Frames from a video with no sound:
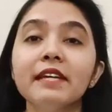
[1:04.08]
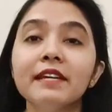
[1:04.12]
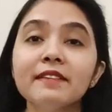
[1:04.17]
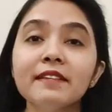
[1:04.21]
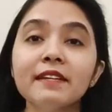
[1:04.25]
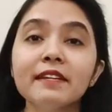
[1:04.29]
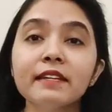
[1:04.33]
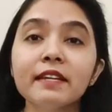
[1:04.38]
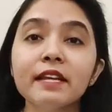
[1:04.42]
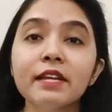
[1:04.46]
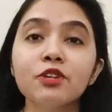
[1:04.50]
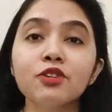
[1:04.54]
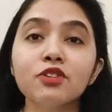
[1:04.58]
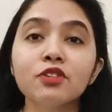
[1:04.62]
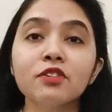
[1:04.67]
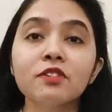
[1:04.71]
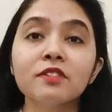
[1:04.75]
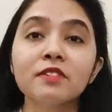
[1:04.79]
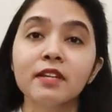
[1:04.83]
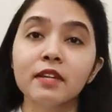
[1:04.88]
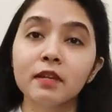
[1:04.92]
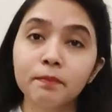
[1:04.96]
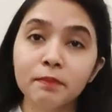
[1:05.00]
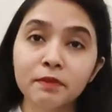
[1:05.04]
designations
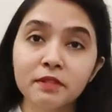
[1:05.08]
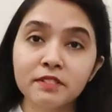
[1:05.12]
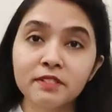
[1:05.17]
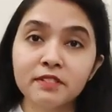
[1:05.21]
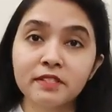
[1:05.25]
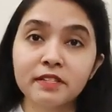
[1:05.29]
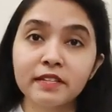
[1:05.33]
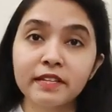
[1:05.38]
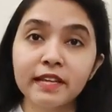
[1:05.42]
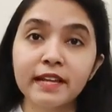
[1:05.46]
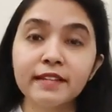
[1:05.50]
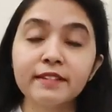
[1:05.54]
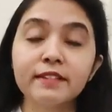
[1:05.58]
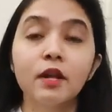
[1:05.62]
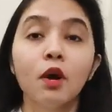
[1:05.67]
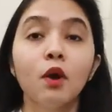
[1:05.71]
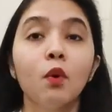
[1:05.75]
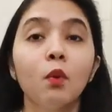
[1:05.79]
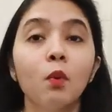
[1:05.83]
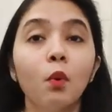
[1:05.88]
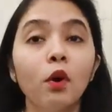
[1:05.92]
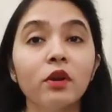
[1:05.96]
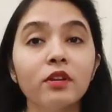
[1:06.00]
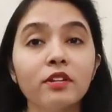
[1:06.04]
that a person gets,
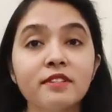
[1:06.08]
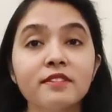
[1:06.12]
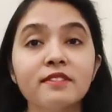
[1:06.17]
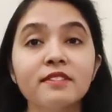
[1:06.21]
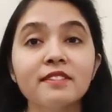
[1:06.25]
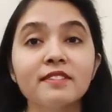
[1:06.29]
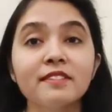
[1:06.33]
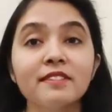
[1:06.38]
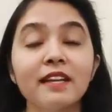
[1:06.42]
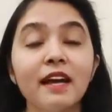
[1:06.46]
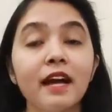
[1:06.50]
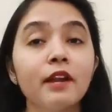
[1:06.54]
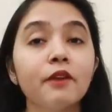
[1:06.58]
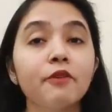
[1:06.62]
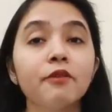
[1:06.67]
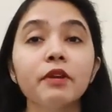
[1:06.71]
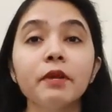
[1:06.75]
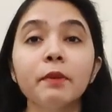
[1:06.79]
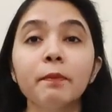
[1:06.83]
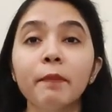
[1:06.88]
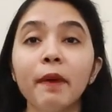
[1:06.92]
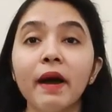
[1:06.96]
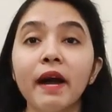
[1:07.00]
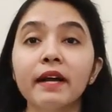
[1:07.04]
what is the
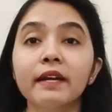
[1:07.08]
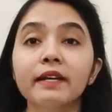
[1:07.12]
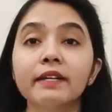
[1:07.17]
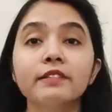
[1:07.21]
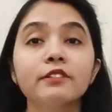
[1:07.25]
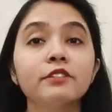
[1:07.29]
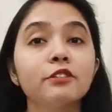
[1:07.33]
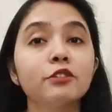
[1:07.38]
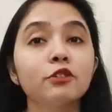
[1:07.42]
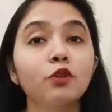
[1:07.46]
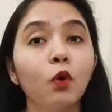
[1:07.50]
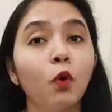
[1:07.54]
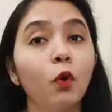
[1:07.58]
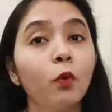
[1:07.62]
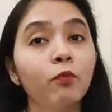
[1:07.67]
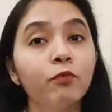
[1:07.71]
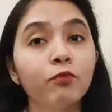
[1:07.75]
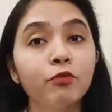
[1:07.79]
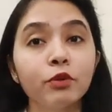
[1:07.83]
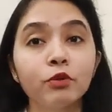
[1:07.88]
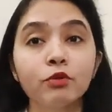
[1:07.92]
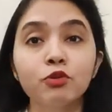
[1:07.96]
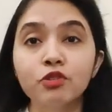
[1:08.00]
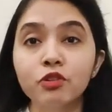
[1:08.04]
salary package, scope,
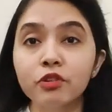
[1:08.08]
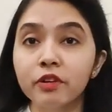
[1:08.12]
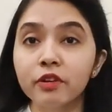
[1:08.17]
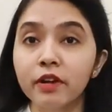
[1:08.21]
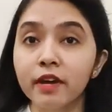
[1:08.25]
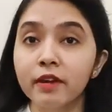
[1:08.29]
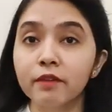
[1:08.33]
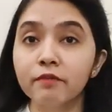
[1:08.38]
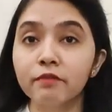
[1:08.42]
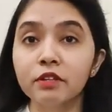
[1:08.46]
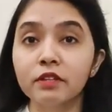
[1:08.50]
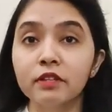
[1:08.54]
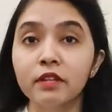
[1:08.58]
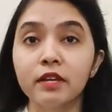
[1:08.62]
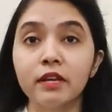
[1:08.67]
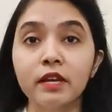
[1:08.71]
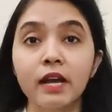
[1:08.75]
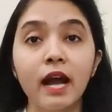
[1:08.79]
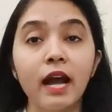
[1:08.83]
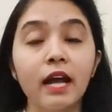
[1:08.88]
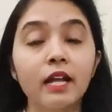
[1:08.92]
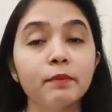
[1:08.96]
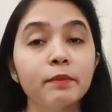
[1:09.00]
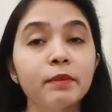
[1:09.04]
future, everything.
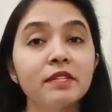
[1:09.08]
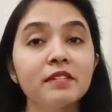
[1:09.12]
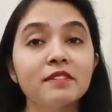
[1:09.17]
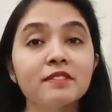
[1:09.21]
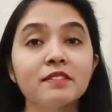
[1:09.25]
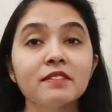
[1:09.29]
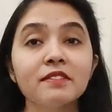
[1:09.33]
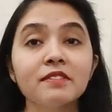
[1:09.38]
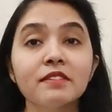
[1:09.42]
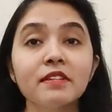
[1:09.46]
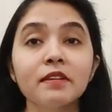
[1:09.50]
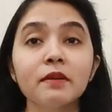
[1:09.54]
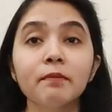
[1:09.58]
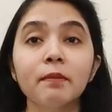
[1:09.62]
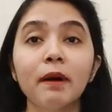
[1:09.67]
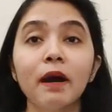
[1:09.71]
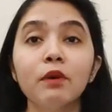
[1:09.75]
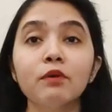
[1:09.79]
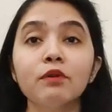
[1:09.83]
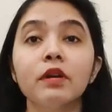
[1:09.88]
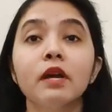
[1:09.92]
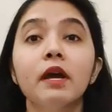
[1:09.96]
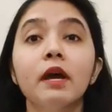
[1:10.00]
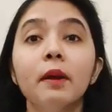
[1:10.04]
I'll be discussing
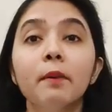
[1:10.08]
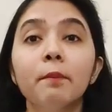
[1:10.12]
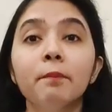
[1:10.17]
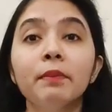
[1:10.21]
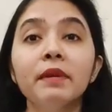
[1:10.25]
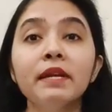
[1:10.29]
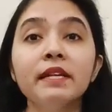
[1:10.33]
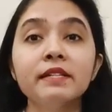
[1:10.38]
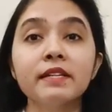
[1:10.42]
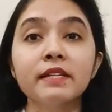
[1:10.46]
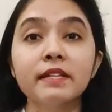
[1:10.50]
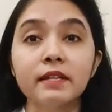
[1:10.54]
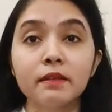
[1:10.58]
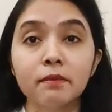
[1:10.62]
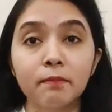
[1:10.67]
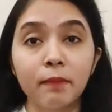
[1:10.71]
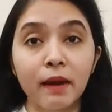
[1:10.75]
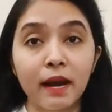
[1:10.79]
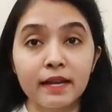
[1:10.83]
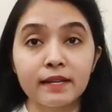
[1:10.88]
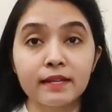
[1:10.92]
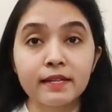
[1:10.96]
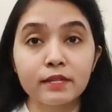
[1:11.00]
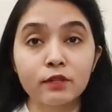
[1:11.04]
about BTech in
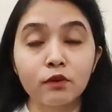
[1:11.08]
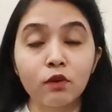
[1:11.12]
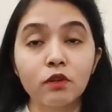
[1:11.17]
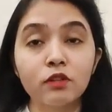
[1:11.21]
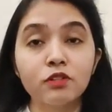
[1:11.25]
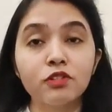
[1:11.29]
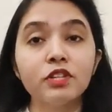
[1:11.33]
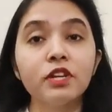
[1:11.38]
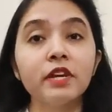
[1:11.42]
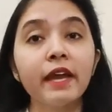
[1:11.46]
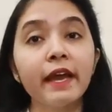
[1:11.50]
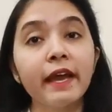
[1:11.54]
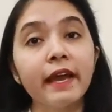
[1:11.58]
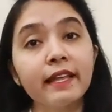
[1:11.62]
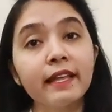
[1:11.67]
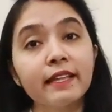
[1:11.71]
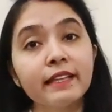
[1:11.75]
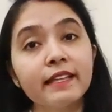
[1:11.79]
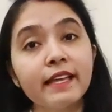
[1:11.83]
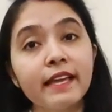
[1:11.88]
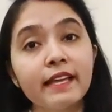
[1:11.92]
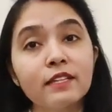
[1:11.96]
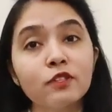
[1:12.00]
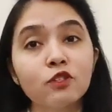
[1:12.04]
Biotechnology,
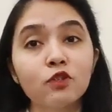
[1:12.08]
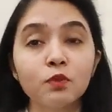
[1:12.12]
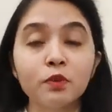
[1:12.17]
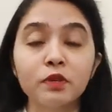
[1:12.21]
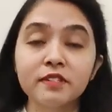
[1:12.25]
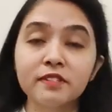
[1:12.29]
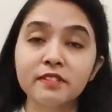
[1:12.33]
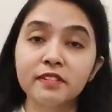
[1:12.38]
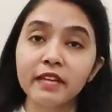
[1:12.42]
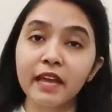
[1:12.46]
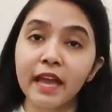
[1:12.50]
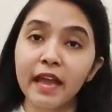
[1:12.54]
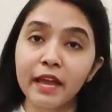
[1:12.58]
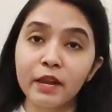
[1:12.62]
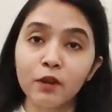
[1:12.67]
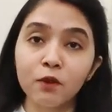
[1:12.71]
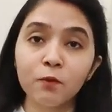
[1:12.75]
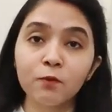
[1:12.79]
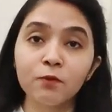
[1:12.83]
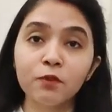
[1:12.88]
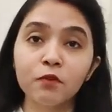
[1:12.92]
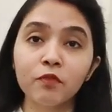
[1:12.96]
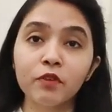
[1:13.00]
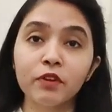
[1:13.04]
and then towards the end
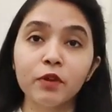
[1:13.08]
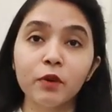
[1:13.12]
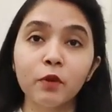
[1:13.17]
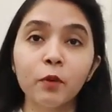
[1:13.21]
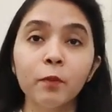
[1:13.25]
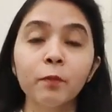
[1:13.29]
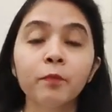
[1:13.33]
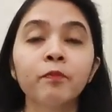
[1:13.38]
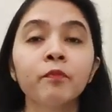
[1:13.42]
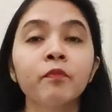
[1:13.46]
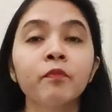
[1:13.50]
of the video